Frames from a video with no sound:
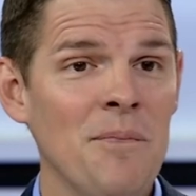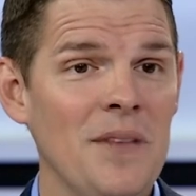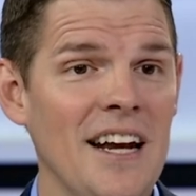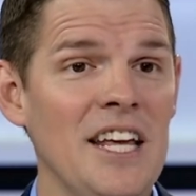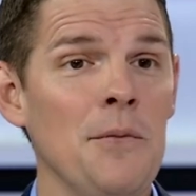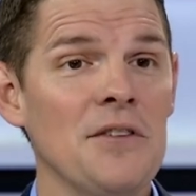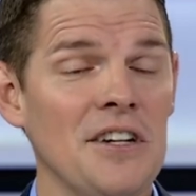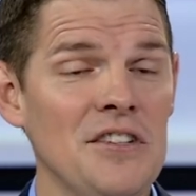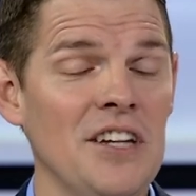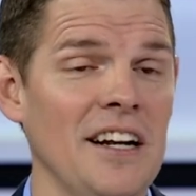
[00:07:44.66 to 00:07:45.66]
that he was going
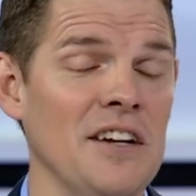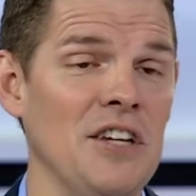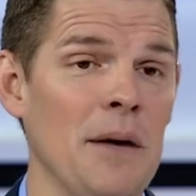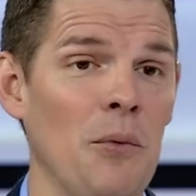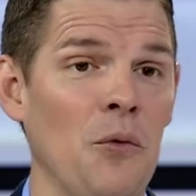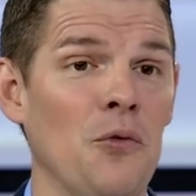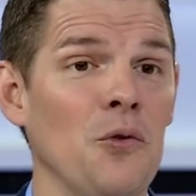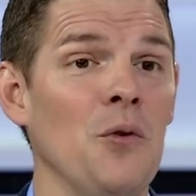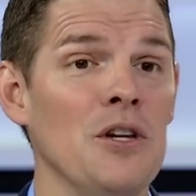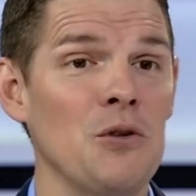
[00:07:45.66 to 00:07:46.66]
to set an example
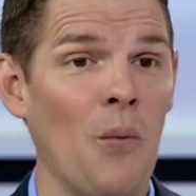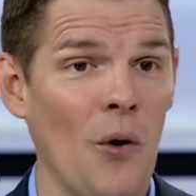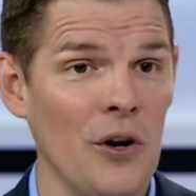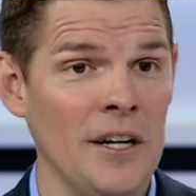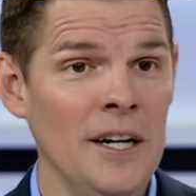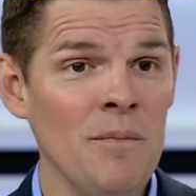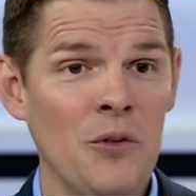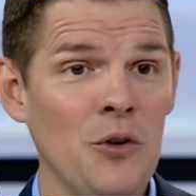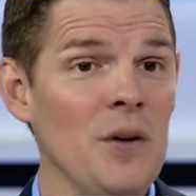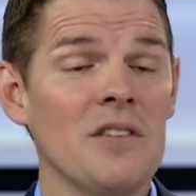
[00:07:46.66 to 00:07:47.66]
through his work,
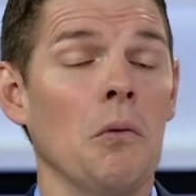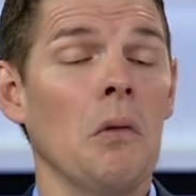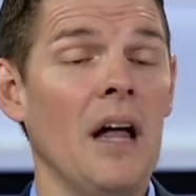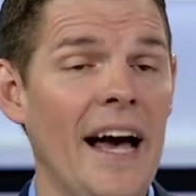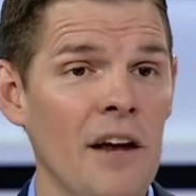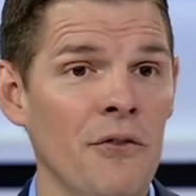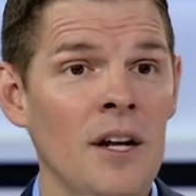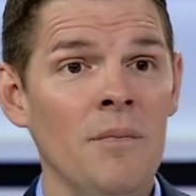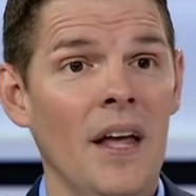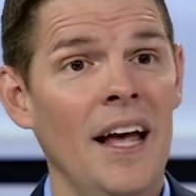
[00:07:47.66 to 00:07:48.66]
through his life.
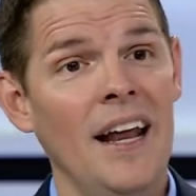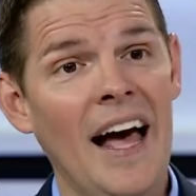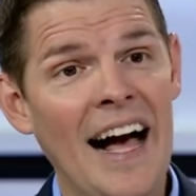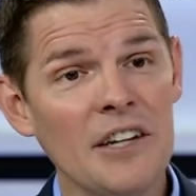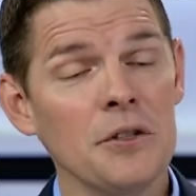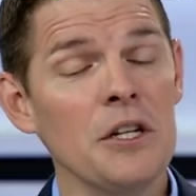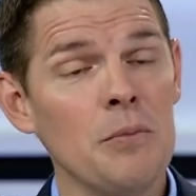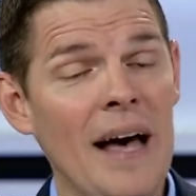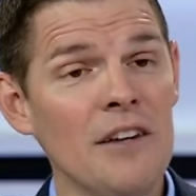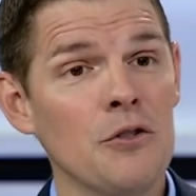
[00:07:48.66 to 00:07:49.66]
And actually, his
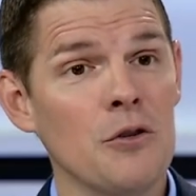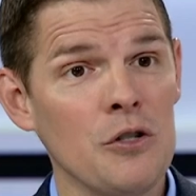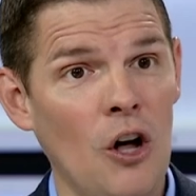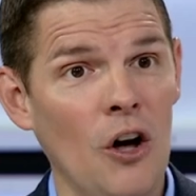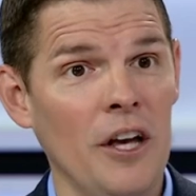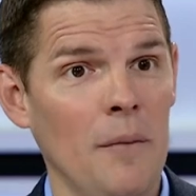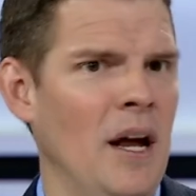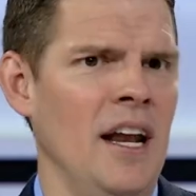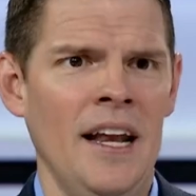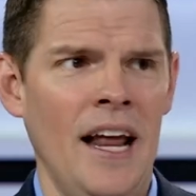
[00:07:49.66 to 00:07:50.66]
master saw him
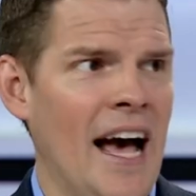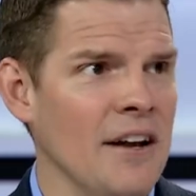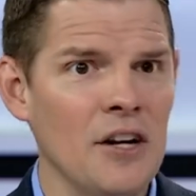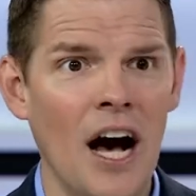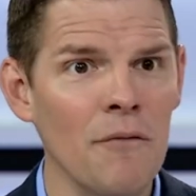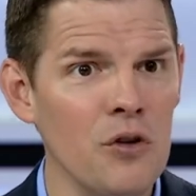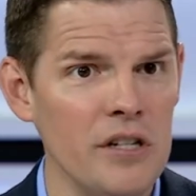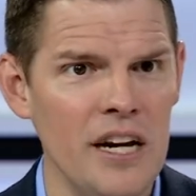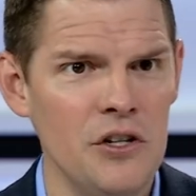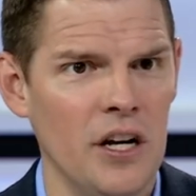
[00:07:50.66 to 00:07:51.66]
and, and, had
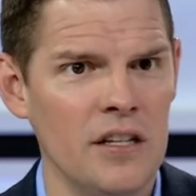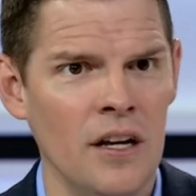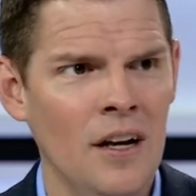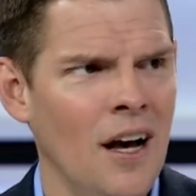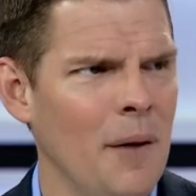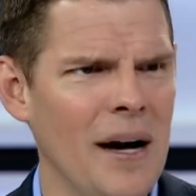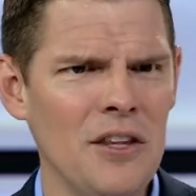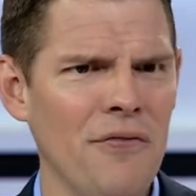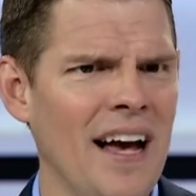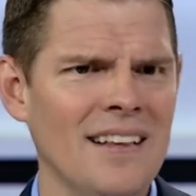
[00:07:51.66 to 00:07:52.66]
conversations about
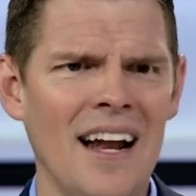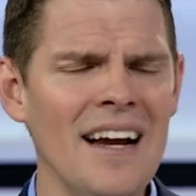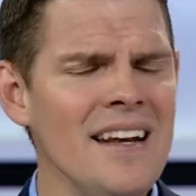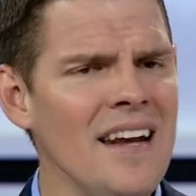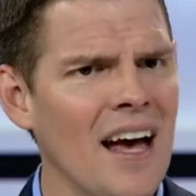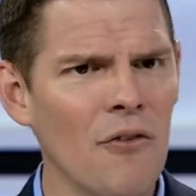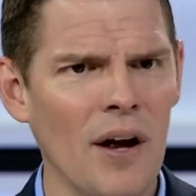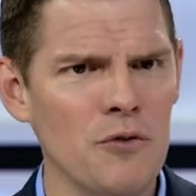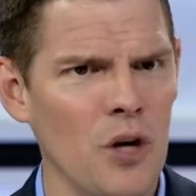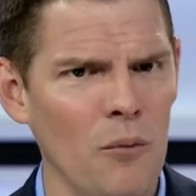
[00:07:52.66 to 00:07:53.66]
the fact that I never
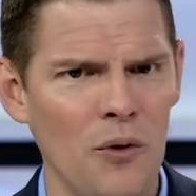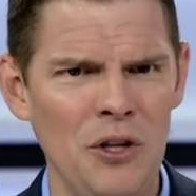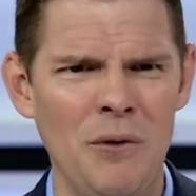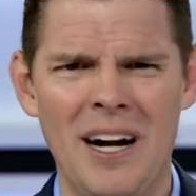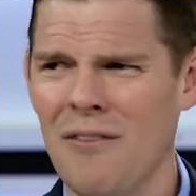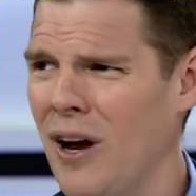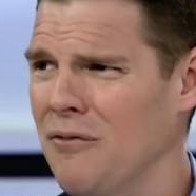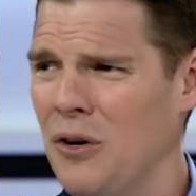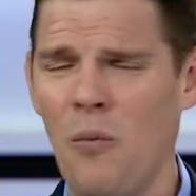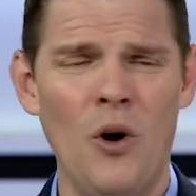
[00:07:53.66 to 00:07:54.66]
have trouble with you and I never have
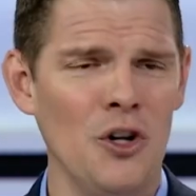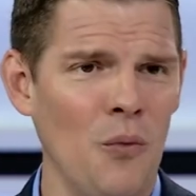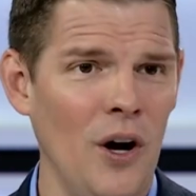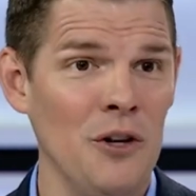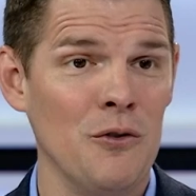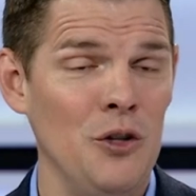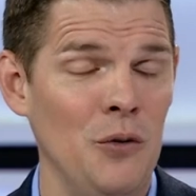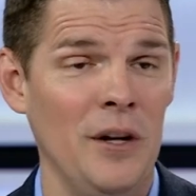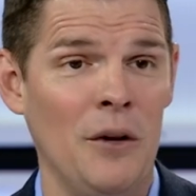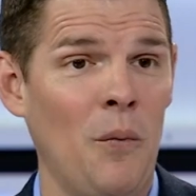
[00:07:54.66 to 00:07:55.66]
to wonder what you're
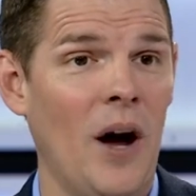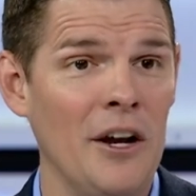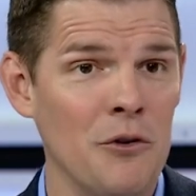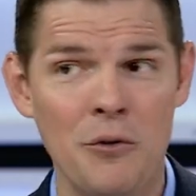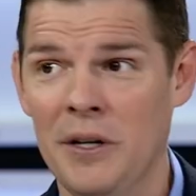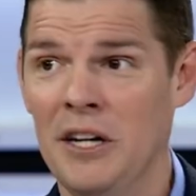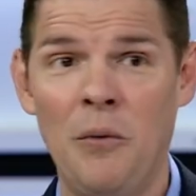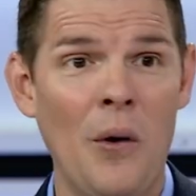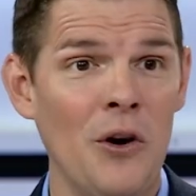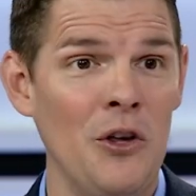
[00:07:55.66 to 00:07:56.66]
doing and why you're doing it
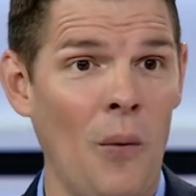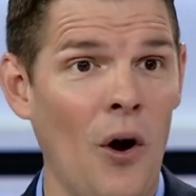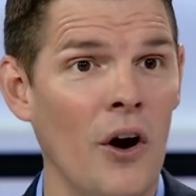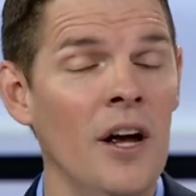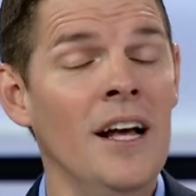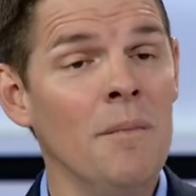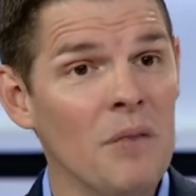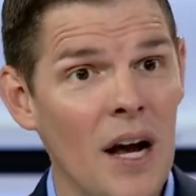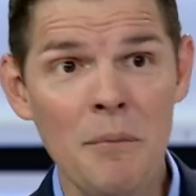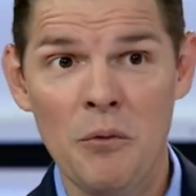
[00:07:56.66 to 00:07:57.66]
and where you are.
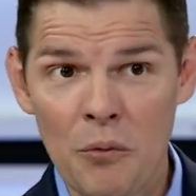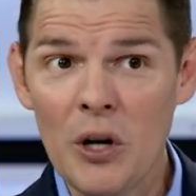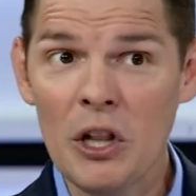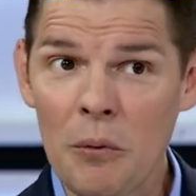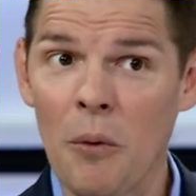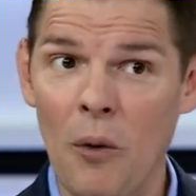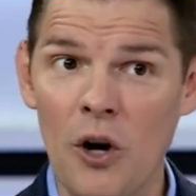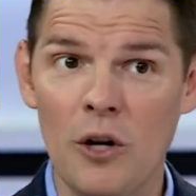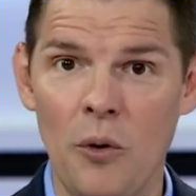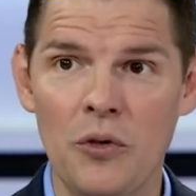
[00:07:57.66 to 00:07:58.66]
I mean, really
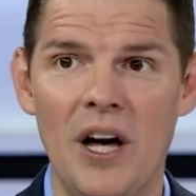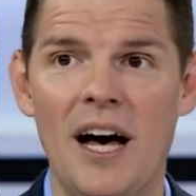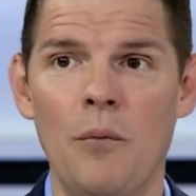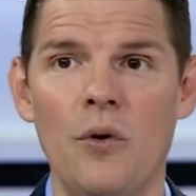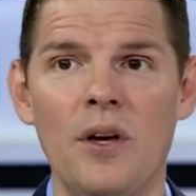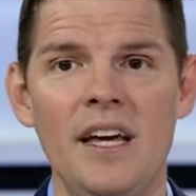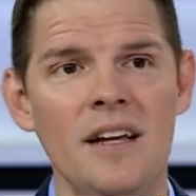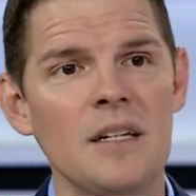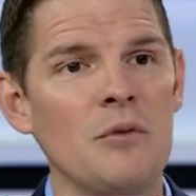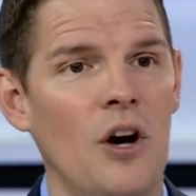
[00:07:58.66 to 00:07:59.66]
remarkable thought. Well, he
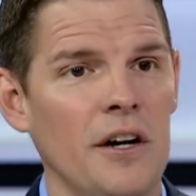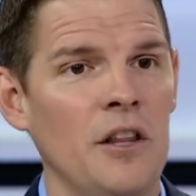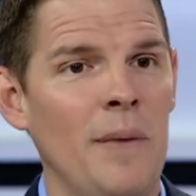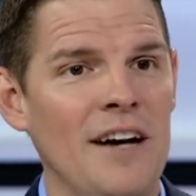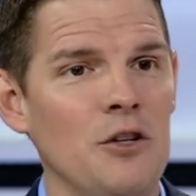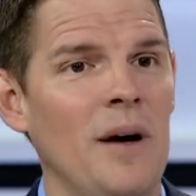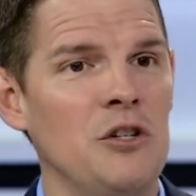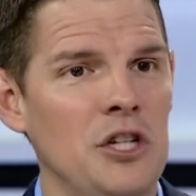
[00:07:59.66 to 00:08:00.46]
ends up talking to the master about